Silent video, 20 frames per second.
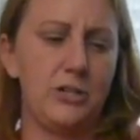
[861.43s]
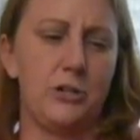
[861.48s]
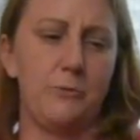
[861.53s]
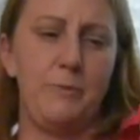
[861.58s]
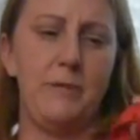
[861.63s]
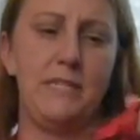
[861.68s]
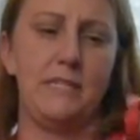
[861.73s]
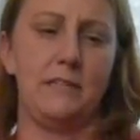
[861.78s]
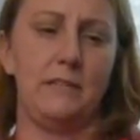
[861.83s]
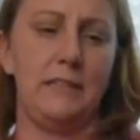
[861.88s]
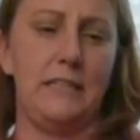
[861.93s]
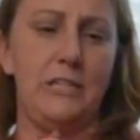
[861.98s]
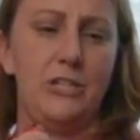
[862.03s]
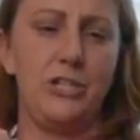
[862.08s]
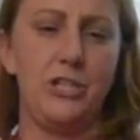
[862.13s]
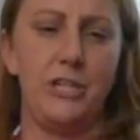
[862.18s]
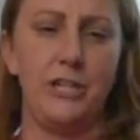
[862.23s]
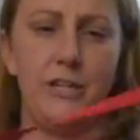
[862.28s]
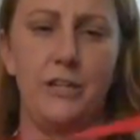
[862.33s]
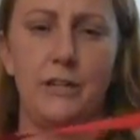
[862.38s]
piece of
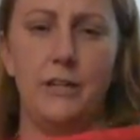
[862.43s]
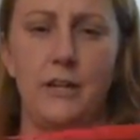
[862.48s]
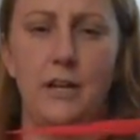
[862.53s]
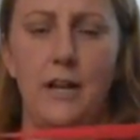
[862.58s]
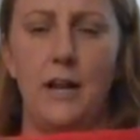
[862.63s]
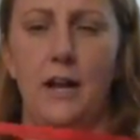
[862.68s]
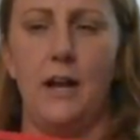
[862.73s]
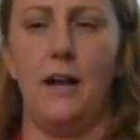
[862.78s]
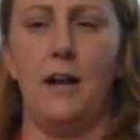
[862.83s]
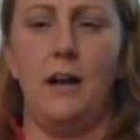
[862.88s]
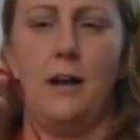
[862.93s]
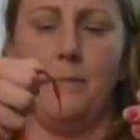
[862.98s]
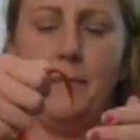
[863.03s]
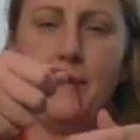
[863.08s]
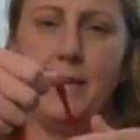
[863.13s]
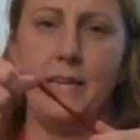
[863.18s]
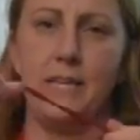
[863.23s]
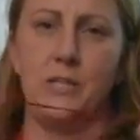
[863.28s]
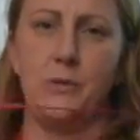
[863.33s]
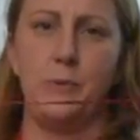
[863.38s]
leash here
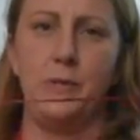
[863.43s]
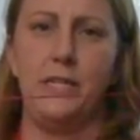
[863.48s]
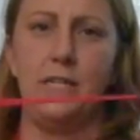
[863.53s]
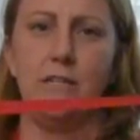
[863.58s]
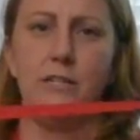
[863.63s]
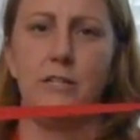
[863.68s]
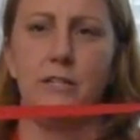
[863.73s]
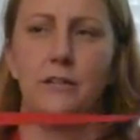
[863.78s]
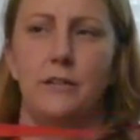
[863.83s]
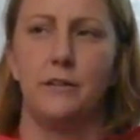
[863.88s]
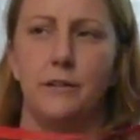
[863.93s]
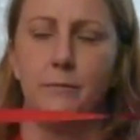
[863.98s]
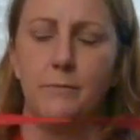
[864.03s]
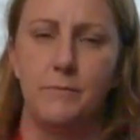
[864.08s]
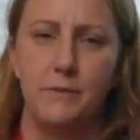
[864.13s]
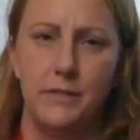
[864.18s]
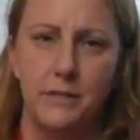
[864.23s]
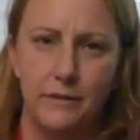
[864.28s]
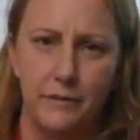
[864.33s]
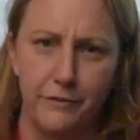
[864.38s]
in case we need to
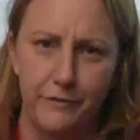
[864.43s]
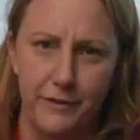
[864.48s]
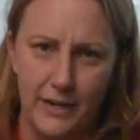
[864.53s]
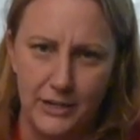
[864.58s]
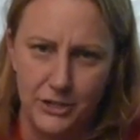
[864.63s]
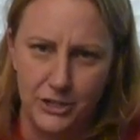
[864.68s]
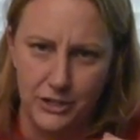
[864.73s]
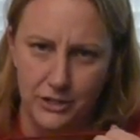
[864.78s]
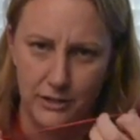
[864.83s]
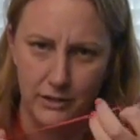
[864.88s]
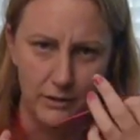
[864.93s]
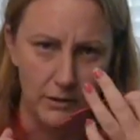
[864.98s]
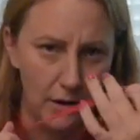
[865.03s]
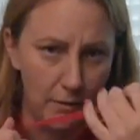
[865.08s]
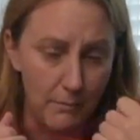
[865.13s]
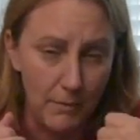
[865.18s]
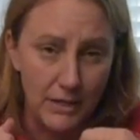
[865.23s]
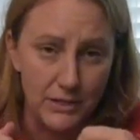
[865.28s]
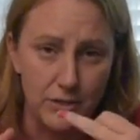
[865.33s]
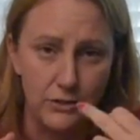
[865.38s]
fashion a
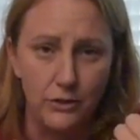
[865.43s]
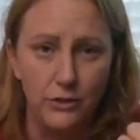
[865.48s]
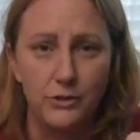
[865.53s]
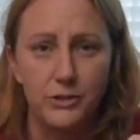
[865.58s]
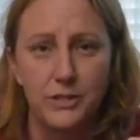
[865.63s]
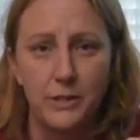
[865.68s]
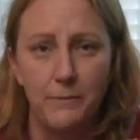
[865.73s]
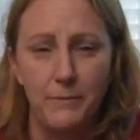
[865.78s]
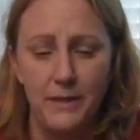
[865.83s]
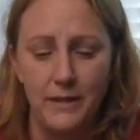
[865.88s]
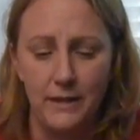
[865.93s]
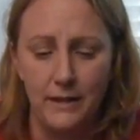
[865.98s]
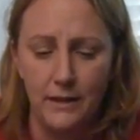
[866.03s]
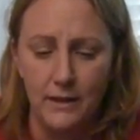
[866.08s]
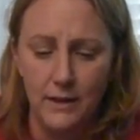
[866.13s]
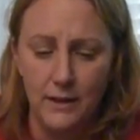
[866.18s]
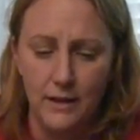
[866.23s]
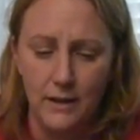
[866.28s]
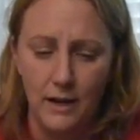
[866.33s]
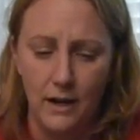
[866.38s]
muzzle or something.
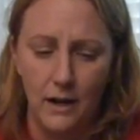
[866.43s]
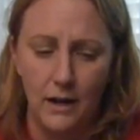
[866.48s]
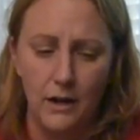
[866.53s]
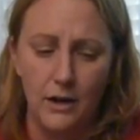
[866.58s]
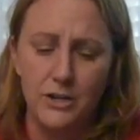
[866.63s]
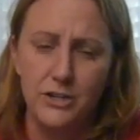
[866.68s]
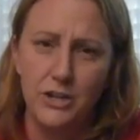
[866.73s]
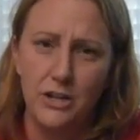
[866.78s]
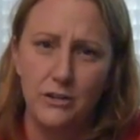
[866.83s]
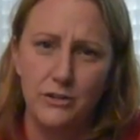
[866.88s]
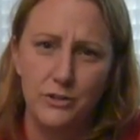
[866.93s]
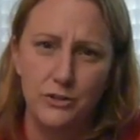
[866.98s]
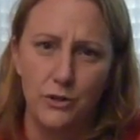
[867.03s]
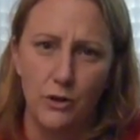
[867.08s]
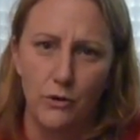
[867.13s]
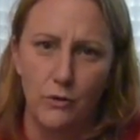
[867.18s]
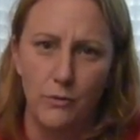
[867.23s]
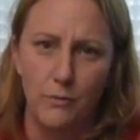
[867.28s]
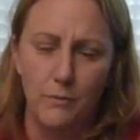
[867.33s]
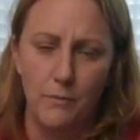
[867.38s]
Our dogs
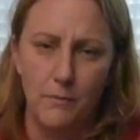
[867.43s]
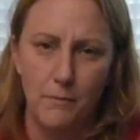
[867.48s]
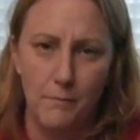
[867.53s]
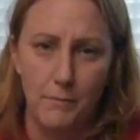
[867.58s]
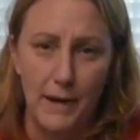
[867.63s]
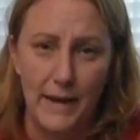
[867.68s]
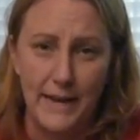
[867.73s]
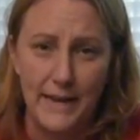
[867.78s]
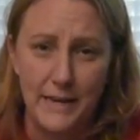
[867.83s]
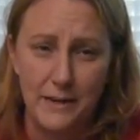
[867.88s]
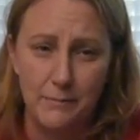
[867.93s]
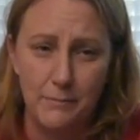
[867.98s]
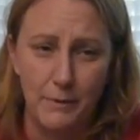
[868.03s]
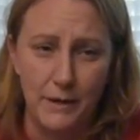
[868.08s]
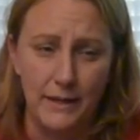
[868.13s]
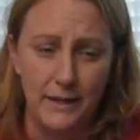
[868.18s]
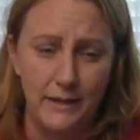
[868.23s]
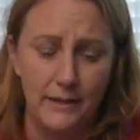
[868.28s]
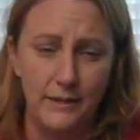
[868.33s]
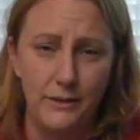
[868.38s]
don't bite,
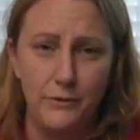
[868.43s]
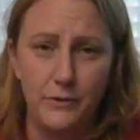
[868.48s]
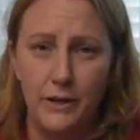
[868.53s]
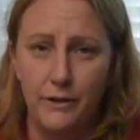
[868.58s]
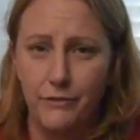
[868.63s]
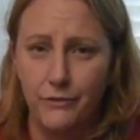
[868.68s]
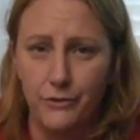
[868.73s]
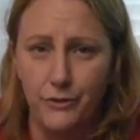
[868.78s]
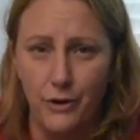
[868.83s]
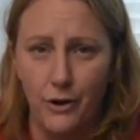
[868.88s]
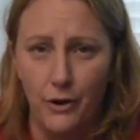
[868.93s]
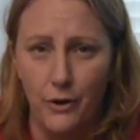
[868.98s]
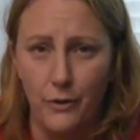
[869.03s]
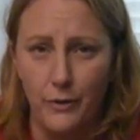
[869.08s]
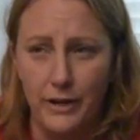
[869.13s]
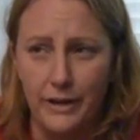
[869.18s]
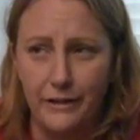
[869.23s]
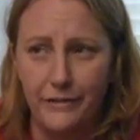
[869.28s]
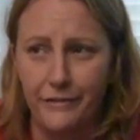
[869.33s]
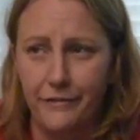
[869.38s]
but you never
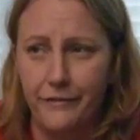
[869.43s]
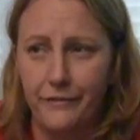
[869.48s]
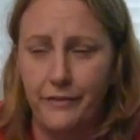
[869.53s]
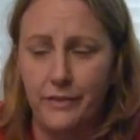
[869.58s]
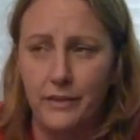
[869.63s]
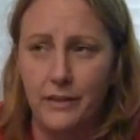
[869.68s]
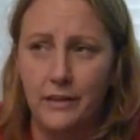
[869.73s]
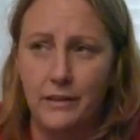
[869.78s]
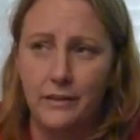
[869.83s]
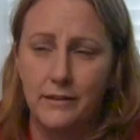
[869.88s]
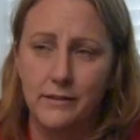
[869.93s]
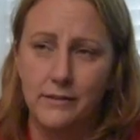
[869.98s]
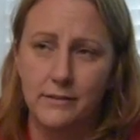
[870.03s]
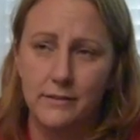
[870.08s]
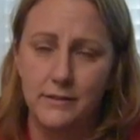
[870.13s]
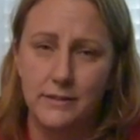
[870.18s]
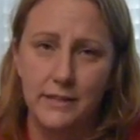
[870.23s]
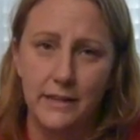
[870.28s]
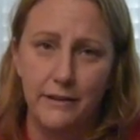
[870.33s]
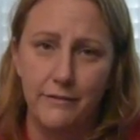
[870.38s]
know if
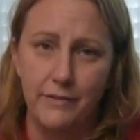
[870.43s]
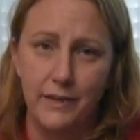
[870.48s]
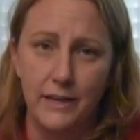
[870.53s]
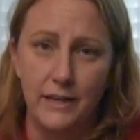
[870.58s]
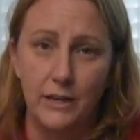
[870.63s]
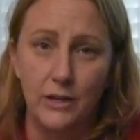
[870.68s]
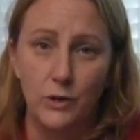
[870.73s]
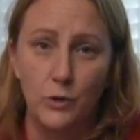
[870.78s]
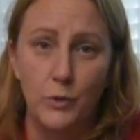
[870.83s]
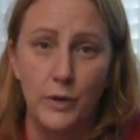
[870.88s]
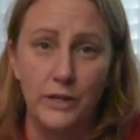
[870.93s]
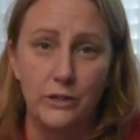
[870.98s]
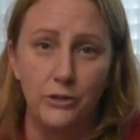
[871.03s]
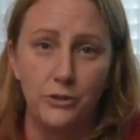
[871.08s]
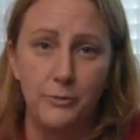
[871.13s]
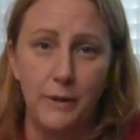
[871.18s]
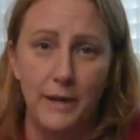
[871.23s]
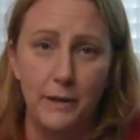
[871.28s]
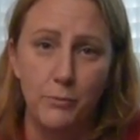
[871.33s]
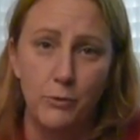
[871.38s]
they get
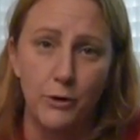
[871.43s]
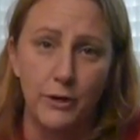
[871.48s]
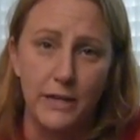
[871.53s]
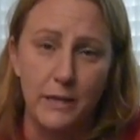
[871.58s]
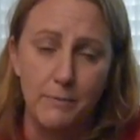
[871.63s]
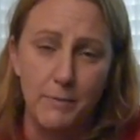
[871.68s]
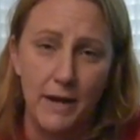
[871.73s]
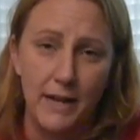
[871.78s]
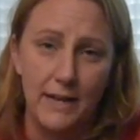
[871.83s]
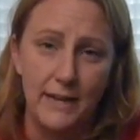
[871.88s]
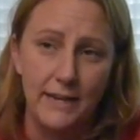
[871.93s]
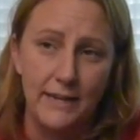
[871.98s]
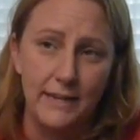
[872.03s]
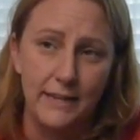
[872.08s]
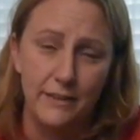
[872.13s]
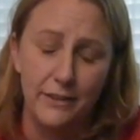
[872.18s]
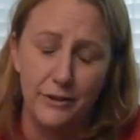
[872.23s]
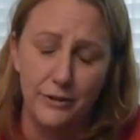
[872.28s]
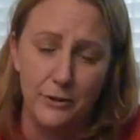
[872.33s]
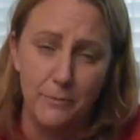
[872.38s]
quilled by a porcupine
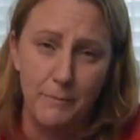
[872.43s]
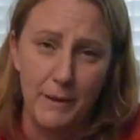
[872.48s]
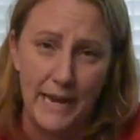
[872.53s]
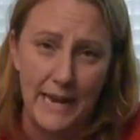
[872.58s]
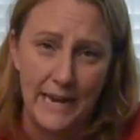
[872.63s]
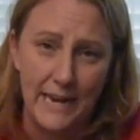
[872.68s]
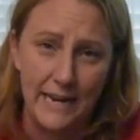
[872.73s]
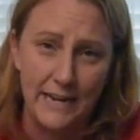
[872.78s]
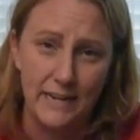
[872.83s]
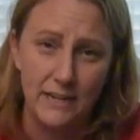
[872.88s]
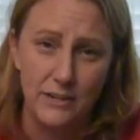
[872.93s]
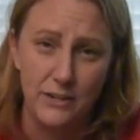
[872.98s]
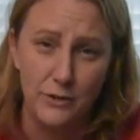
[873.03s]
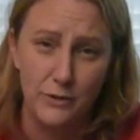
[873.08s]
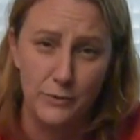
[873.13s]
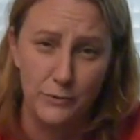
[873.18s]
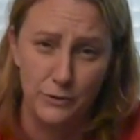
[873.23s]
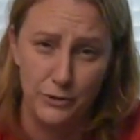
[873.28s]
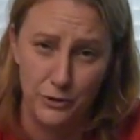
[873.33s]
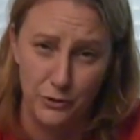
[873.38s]
and they're in pain and
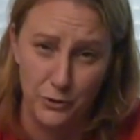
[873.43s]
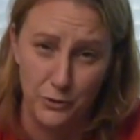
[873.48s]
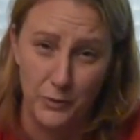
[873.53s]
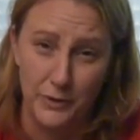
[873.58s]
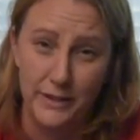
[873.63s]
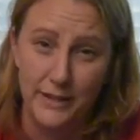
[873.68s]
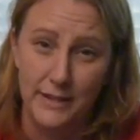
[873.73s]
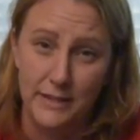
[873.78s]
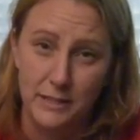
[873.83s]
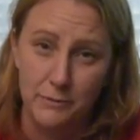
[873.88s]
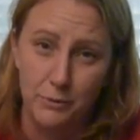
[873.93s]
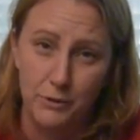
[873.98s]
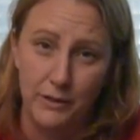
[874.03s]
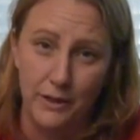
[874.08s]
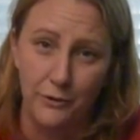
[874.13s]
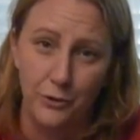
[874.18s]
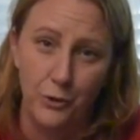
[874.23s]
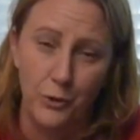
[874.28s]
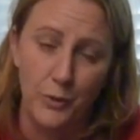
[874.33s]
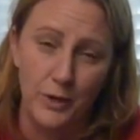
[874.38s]
you're the one that has to pull
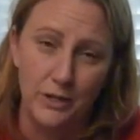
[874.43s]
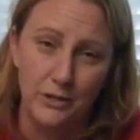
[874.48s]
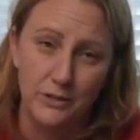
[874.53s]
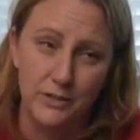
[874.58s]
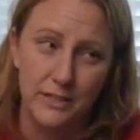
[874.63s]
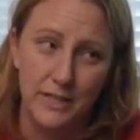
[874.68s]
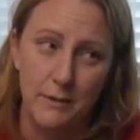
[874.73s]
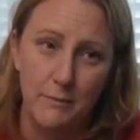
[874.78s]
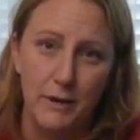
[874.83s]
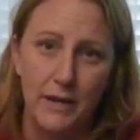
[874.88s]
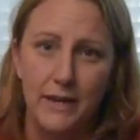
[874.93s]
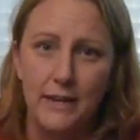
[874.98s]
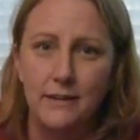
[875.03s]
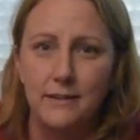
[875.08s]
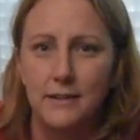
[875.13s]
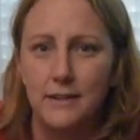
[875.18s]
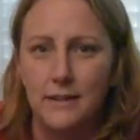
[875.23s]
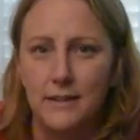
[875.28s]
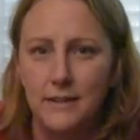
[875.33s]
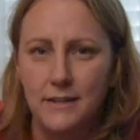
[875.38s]
out the quills, they might
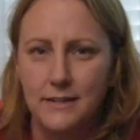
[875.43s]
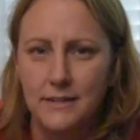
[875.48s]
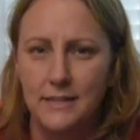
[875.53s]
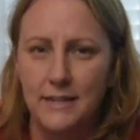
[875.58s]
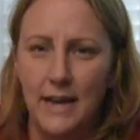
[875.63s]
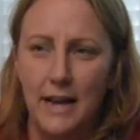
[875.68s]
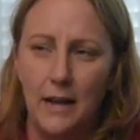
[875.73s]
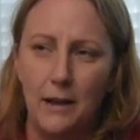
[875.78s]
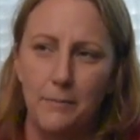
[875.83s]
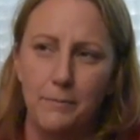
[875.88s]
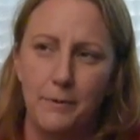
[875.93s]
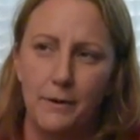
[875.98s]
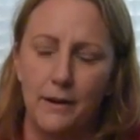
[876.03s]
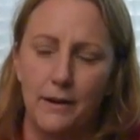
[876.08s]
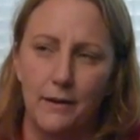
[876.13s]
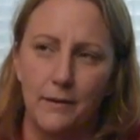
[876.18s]
snap.